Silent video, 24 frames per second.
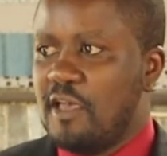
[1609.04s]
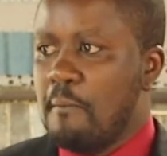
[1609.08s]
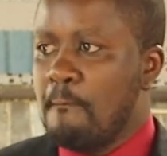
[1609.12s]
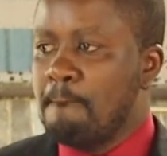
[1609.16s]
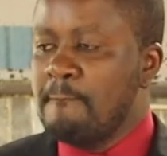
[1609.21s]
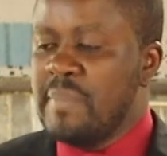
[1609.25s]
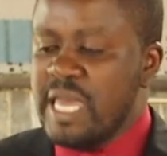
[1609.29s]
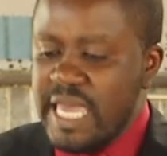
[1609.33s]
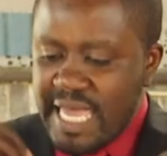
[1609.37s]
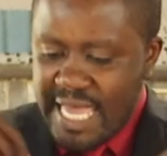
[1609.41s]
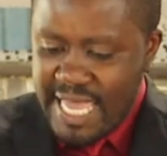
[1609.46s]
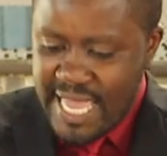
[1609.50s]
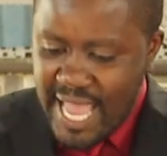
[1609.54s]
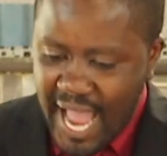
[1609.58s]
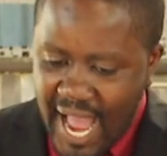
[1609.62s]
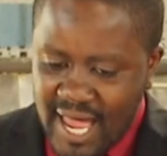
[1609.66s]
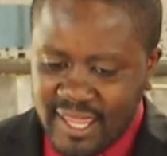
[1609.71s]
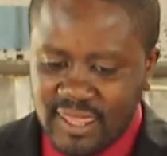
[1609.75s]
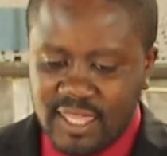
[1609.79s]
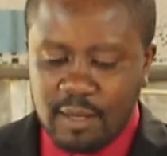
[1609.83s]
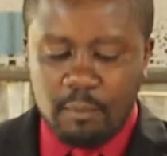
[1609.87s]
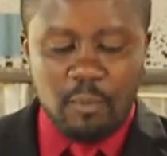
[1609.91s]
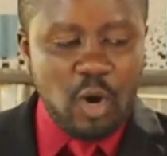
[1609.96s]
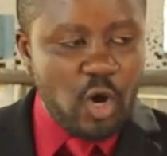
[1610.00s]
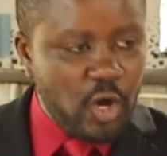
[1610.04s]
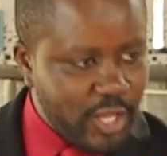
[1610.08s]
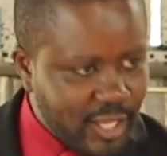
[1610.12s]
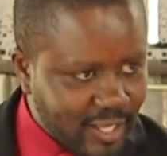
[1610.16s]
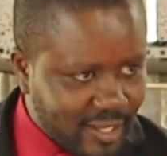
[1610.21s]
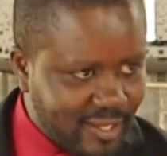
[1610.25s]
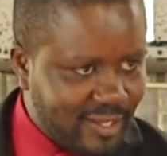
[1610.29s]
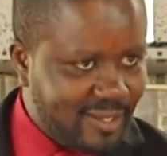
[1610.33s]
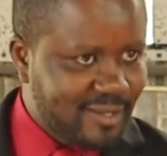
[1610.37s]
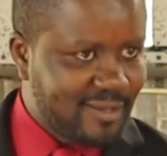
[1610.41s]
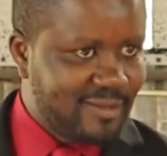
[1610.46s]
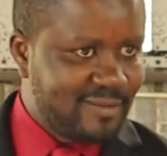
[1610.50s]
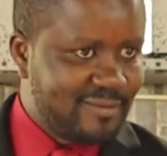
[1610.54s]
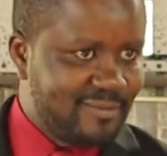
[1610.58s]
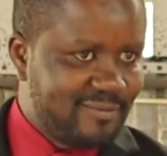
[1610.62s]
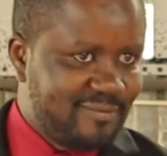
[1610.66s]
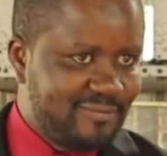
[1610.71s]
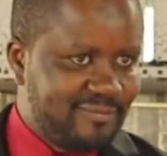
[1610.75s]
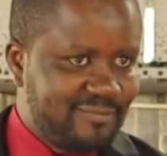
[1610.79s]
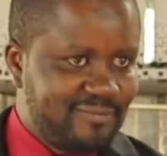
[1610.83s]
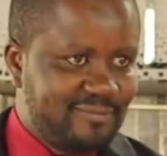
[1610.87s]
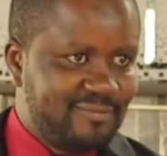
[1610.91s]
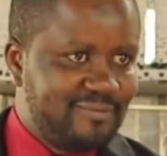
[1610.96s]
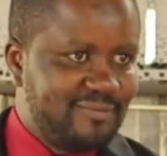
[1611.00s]
Me and the boy,
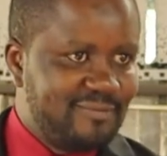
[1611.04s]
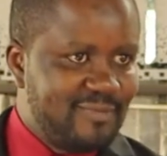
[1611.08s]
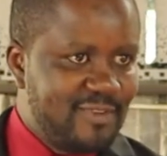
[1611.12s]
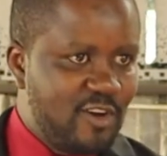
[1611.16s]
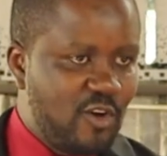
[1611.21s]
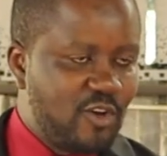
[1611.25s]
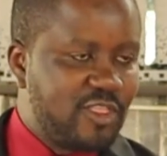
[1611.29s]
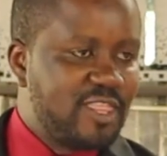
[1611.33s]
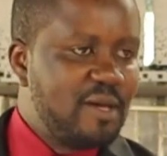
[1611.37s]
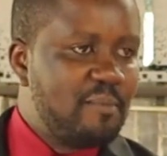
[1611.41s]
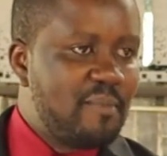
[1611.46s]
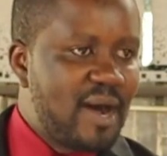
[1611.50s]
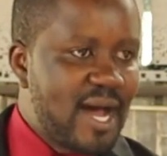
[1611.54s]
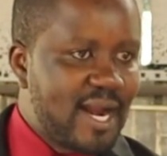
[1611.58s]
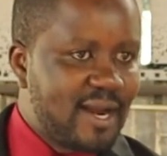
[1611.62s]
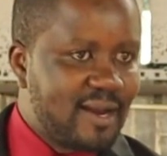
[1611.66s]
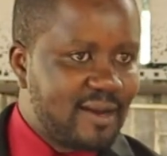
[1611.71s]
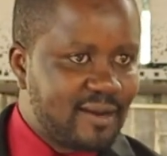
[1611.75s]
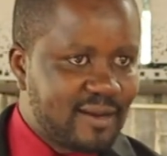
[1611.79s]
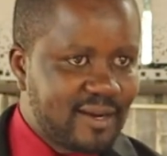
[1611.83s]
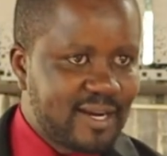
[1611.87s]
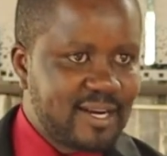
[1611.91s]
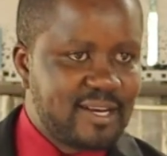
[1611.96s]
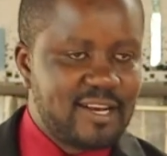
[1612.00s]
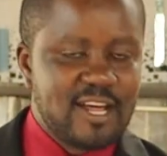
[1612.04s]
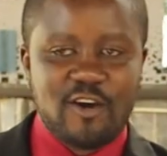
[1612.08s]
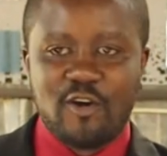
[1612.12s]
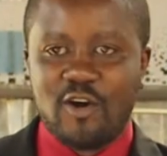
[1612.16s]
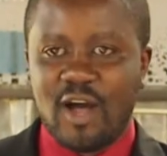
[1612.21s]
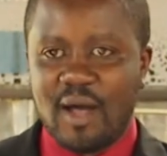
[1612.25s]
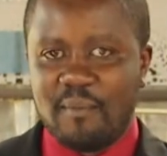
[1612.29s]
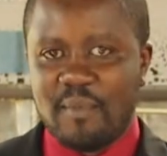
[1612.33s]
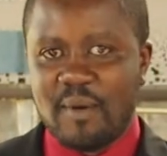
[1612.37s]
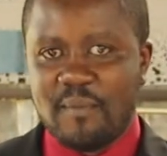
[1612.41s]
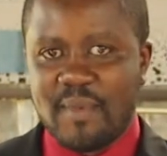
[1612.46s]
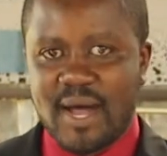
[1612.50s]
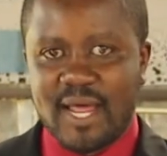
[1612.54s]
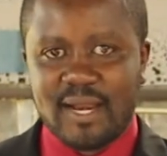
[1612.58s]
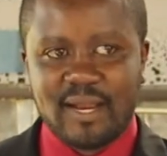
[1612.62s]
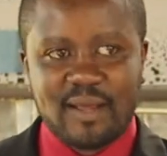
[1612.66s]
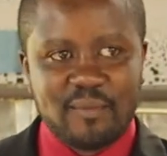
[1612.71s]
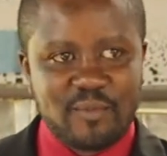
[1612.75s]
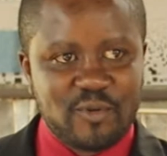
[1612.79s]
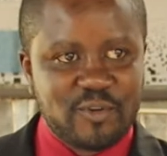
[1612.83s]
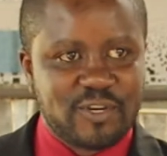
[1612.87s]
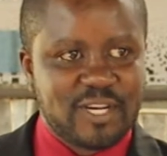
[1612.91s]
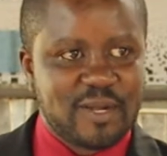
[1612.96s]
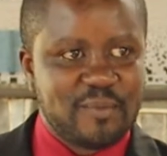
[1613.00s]
or the man. Right now I'm a man,
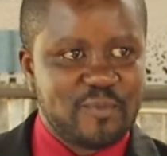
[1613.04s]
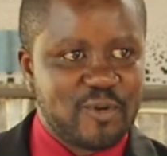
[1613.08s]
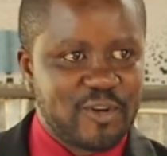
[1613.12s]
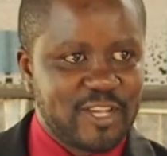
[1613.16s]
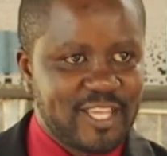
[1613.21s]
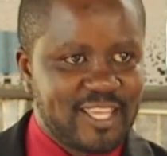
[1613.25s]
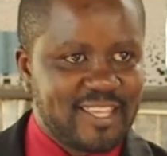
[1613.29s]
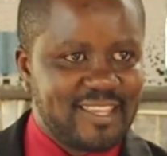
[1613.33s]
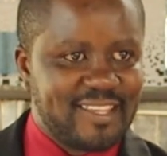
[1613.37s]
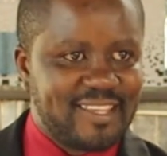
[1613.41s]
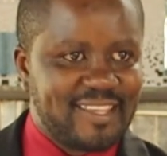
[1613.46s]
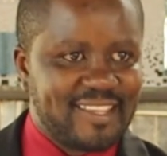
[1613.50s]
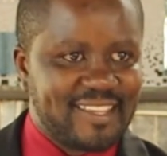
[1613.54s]
I'm not a boy.